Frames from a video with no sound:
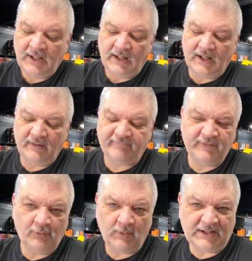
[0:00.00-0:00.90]
if
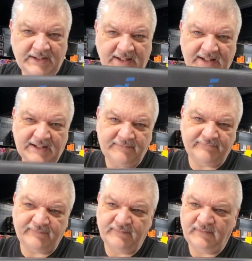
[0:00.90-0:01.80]
you want to
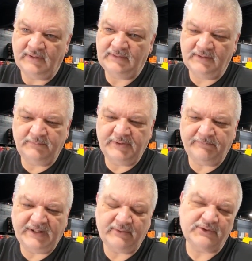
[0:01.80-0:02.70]
have a little bit
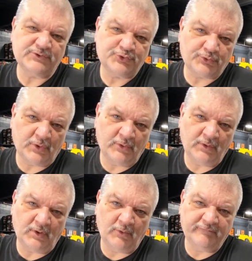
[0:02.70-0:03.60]
better
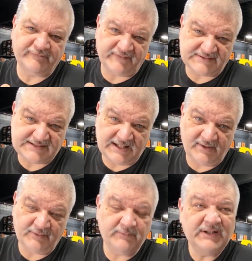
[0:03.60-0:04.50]
control over the
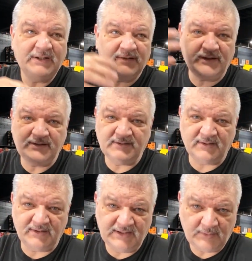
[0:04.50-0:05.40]
sound, meaning like
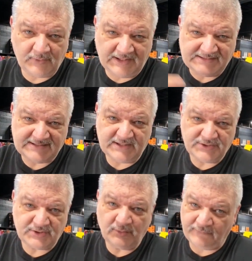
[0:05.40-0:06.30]
the
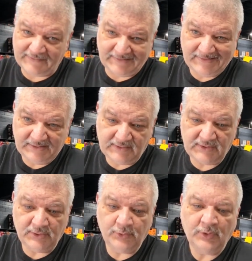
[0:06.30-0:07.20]
equalization or the
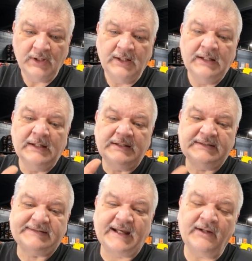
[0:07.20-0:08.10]
EQ,
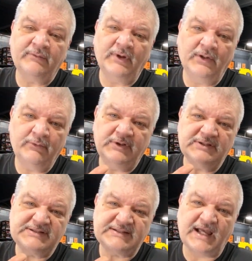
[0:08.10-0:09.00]
download the
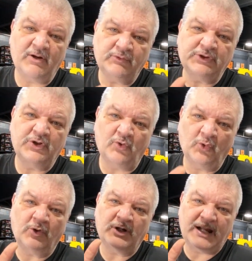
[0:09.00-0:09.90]

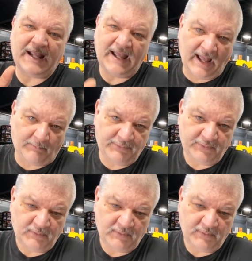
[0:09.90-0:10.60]
Soundcore app.